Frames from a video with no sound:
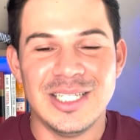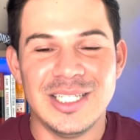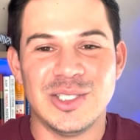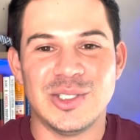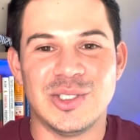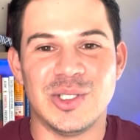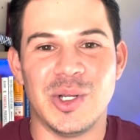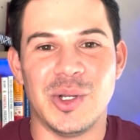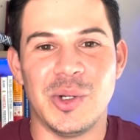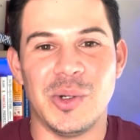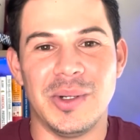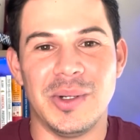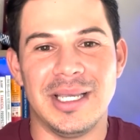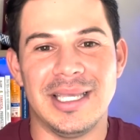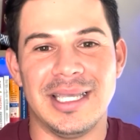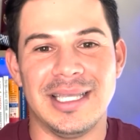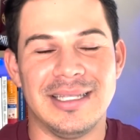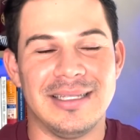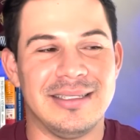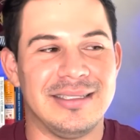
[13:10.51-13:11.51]
So
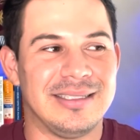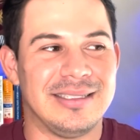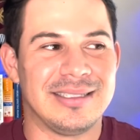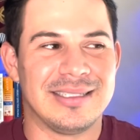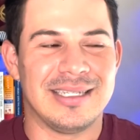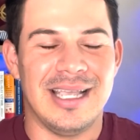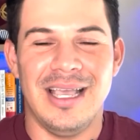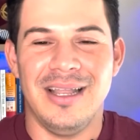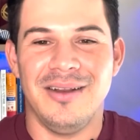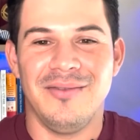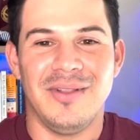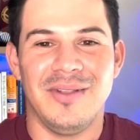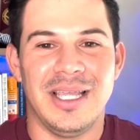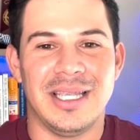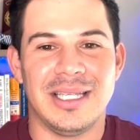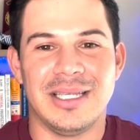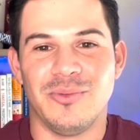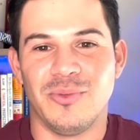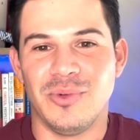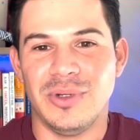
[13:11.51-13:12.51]
it's kind of
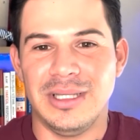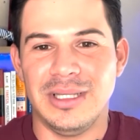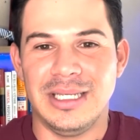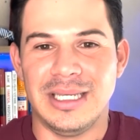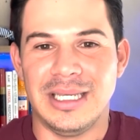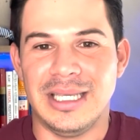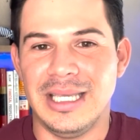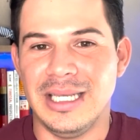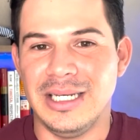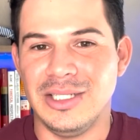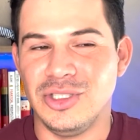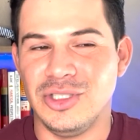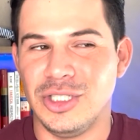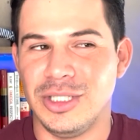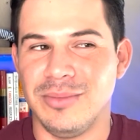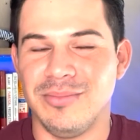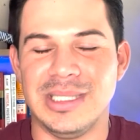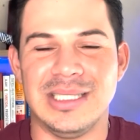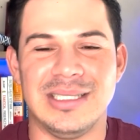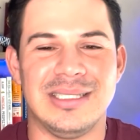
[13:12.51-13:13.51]
like really a hidden
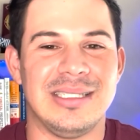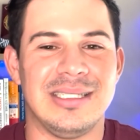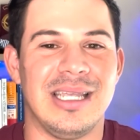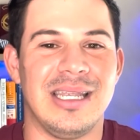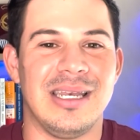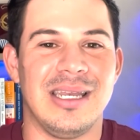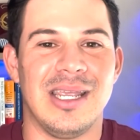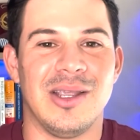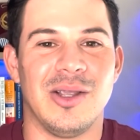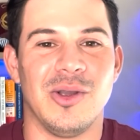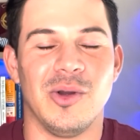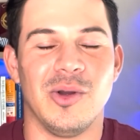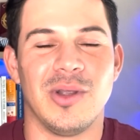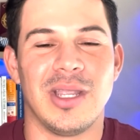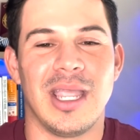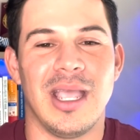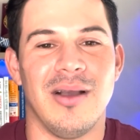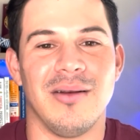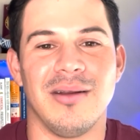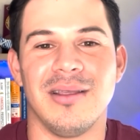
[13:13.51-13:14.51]
gem in San Diego
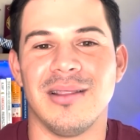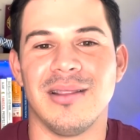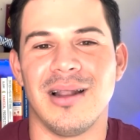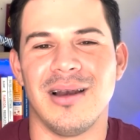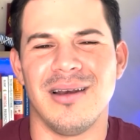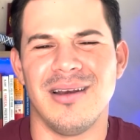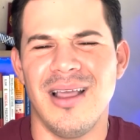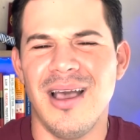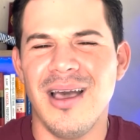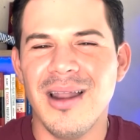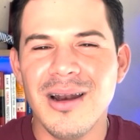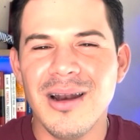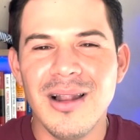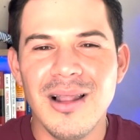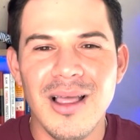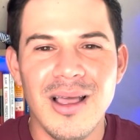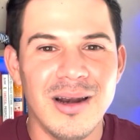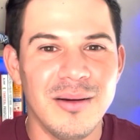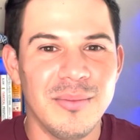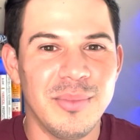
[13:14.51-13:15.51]
County that not a
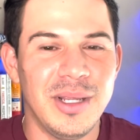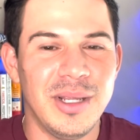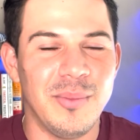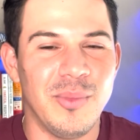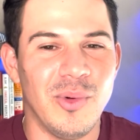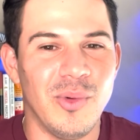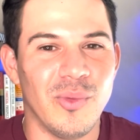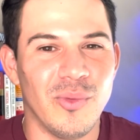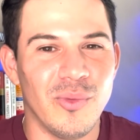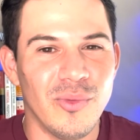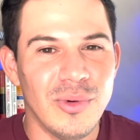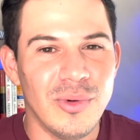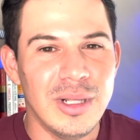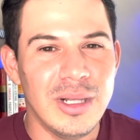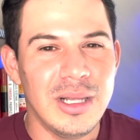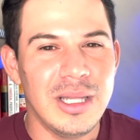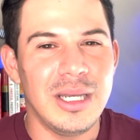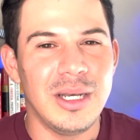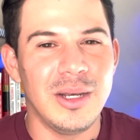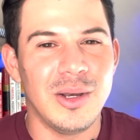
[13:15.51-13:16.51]
lot of people
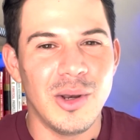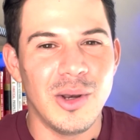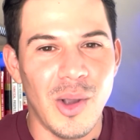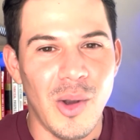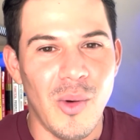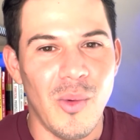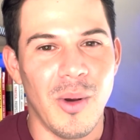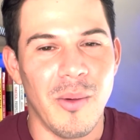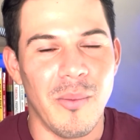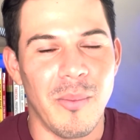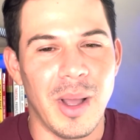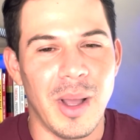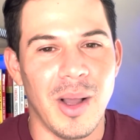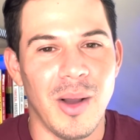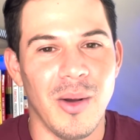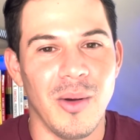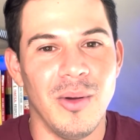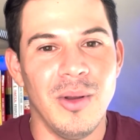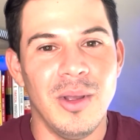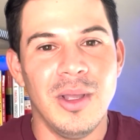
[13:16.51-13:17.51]
really know
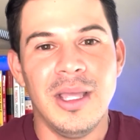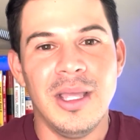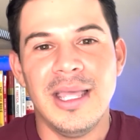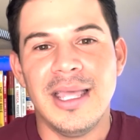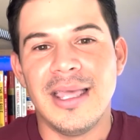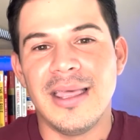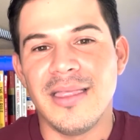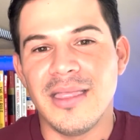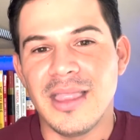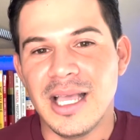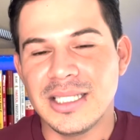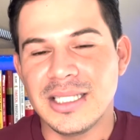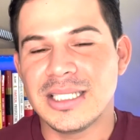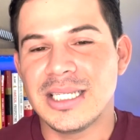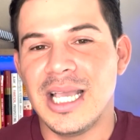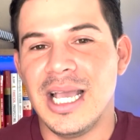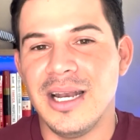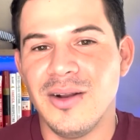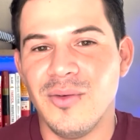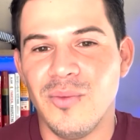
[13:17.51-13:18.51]
about. And that's
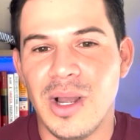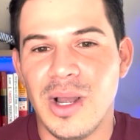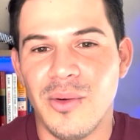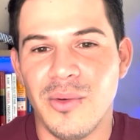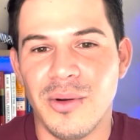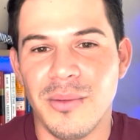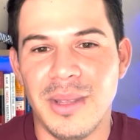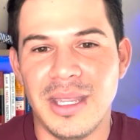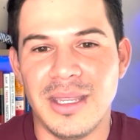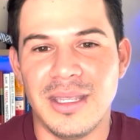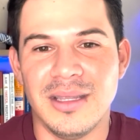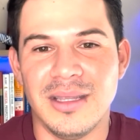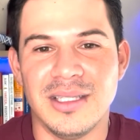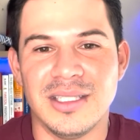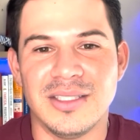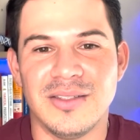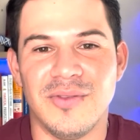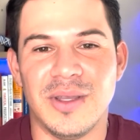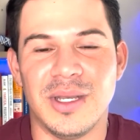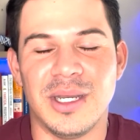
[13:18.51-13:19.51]
kind of why we're making
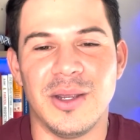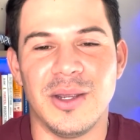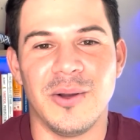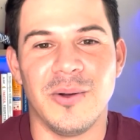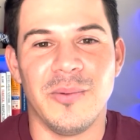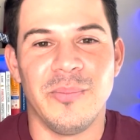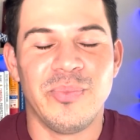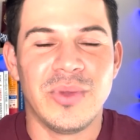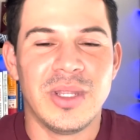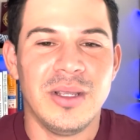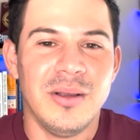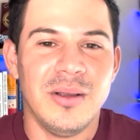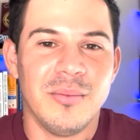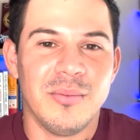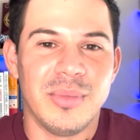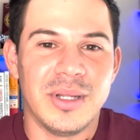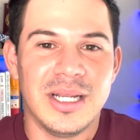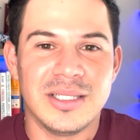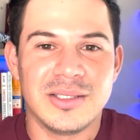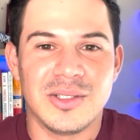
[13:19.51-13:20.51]
this video.
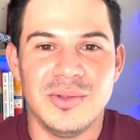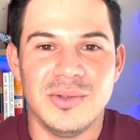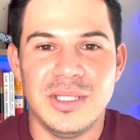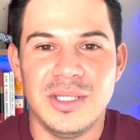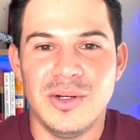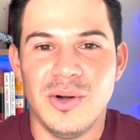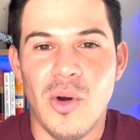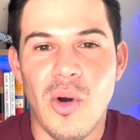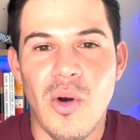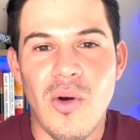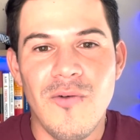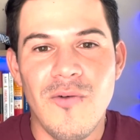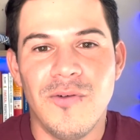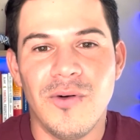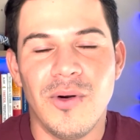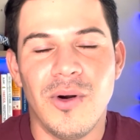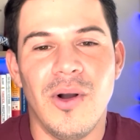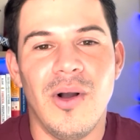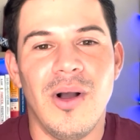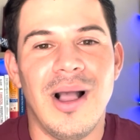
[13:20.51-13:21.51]
But Escondido
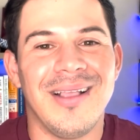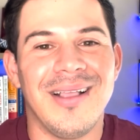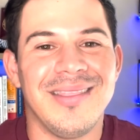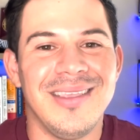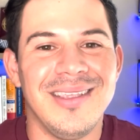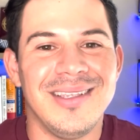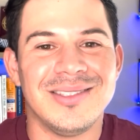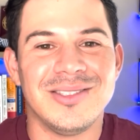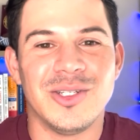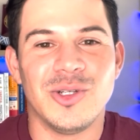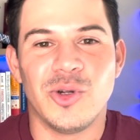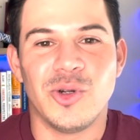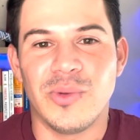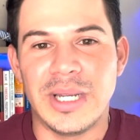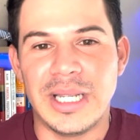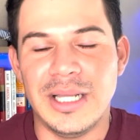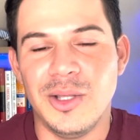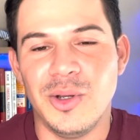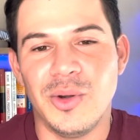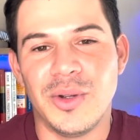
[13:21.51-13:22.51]
overall, I think it's a
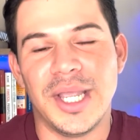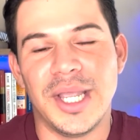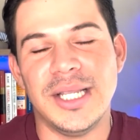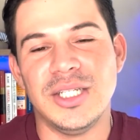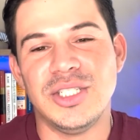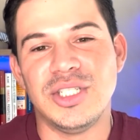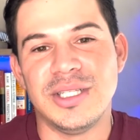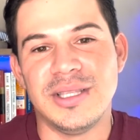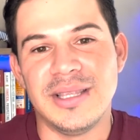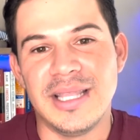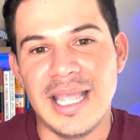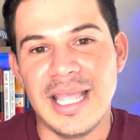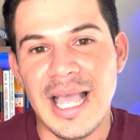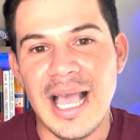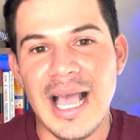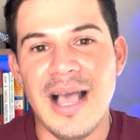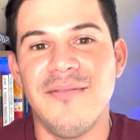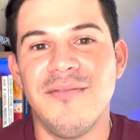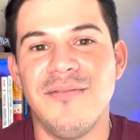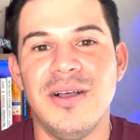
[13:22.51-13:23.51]
great location. They
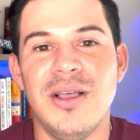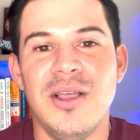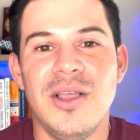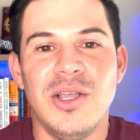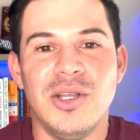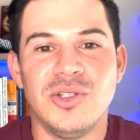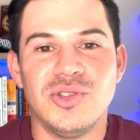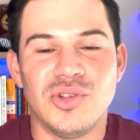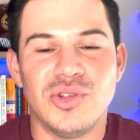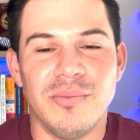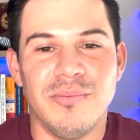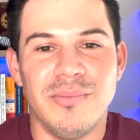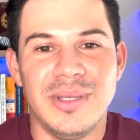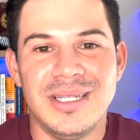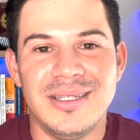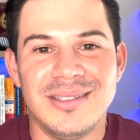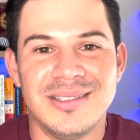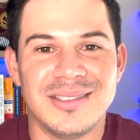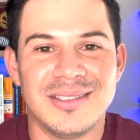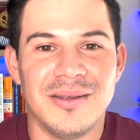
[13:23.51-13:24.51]
have
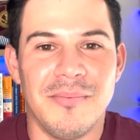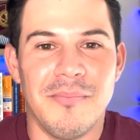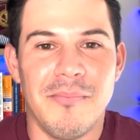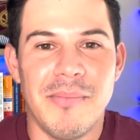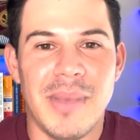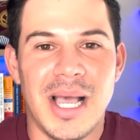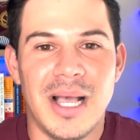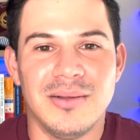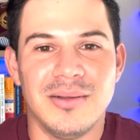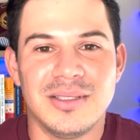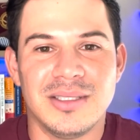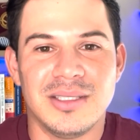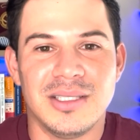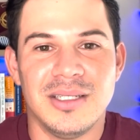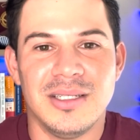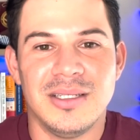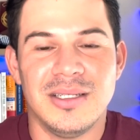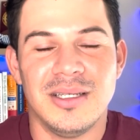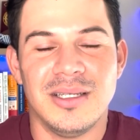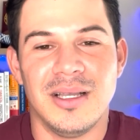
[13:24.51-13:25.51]
tremendous amounts
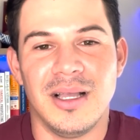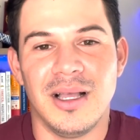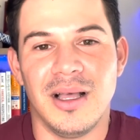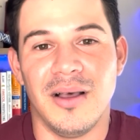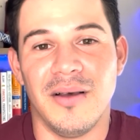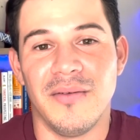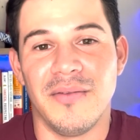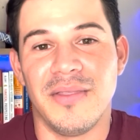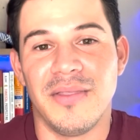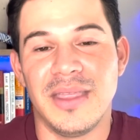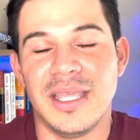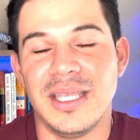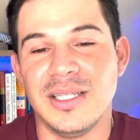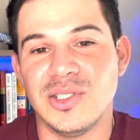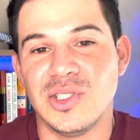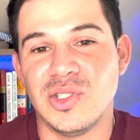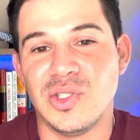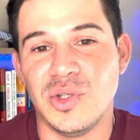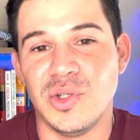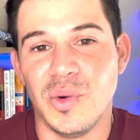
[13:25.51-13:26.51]
of
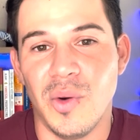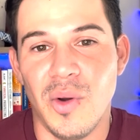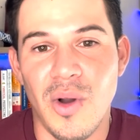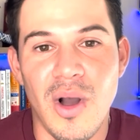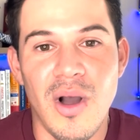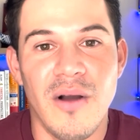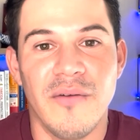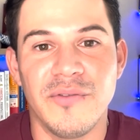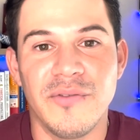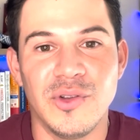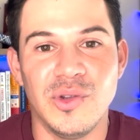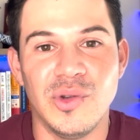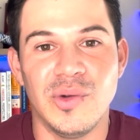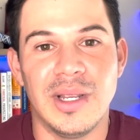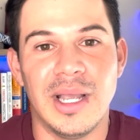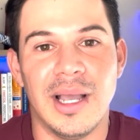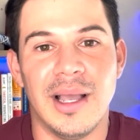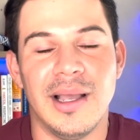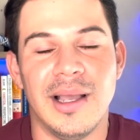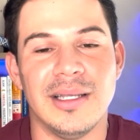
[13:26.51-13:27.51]
things to offer you
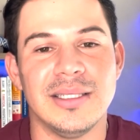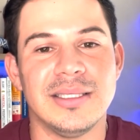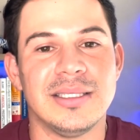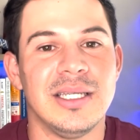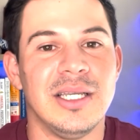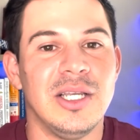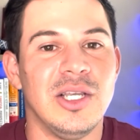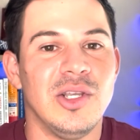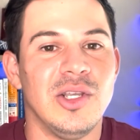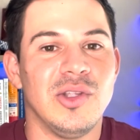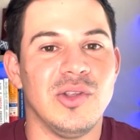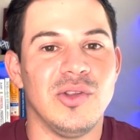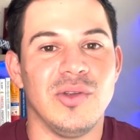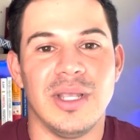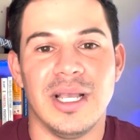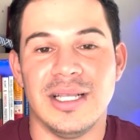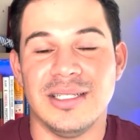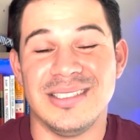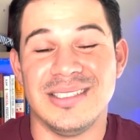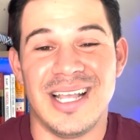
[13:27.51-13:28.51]
guys. You
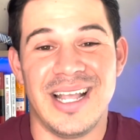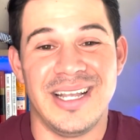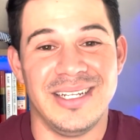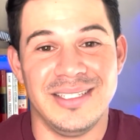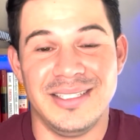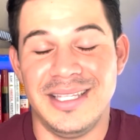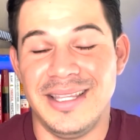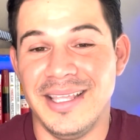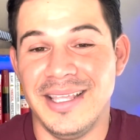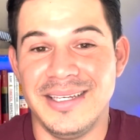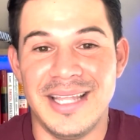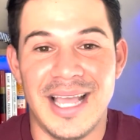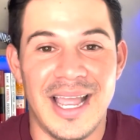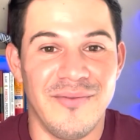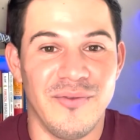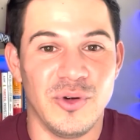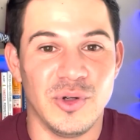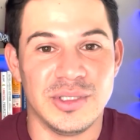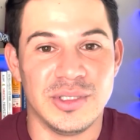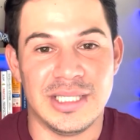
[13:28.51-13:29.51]
guys, that the
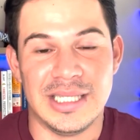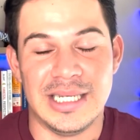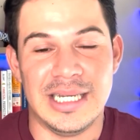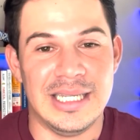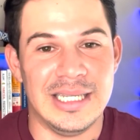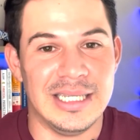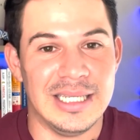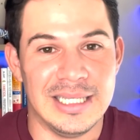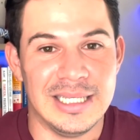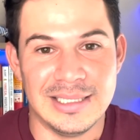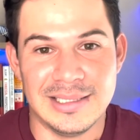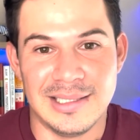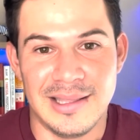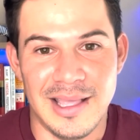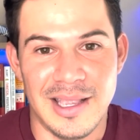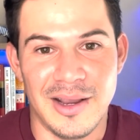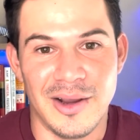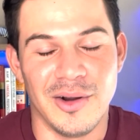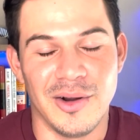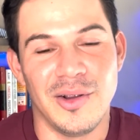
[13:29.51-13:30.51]
diversity is
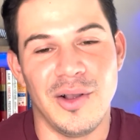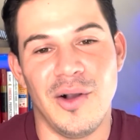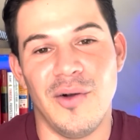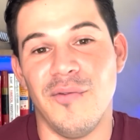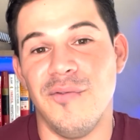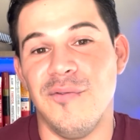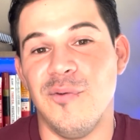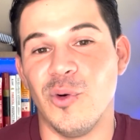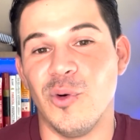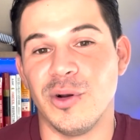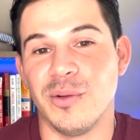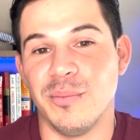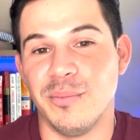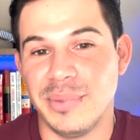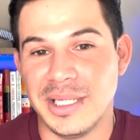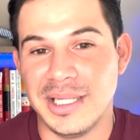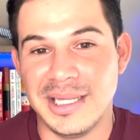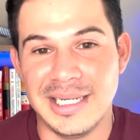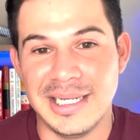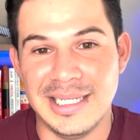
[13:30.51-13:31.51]
there,
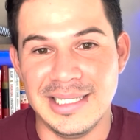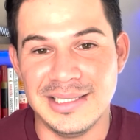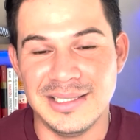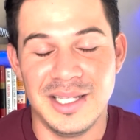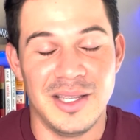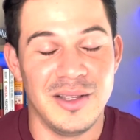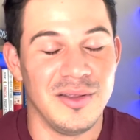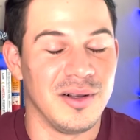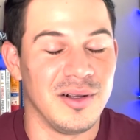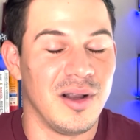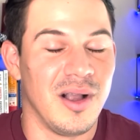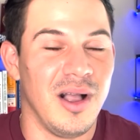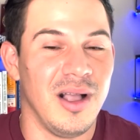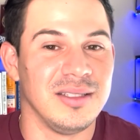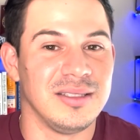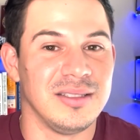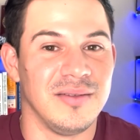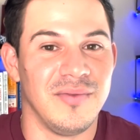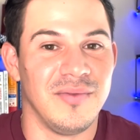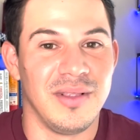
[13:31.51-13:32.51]
affordability is there, the
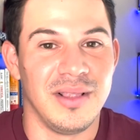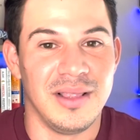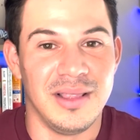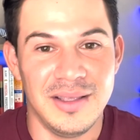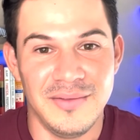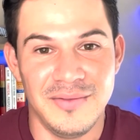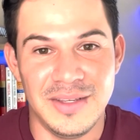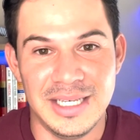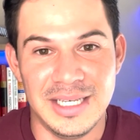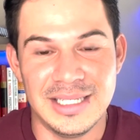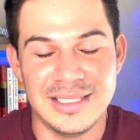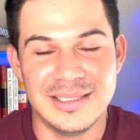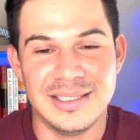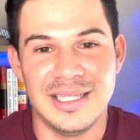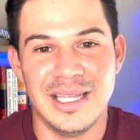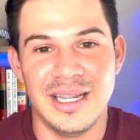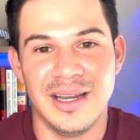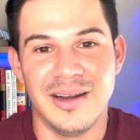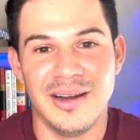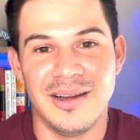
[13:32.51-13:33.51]
cost of living is
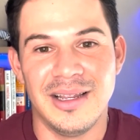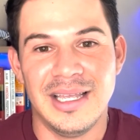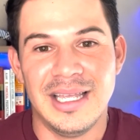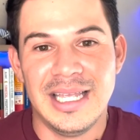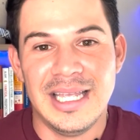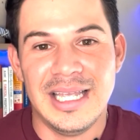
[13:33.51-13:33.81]
there.